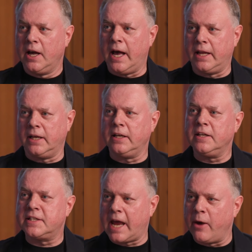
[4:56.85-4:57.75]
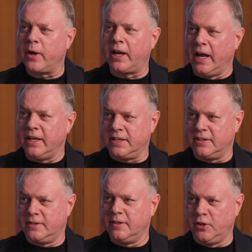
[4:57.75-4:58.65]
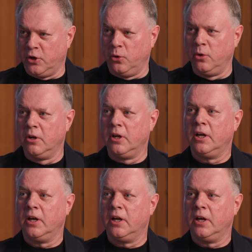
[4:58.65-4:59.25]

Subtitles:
and then interrogated you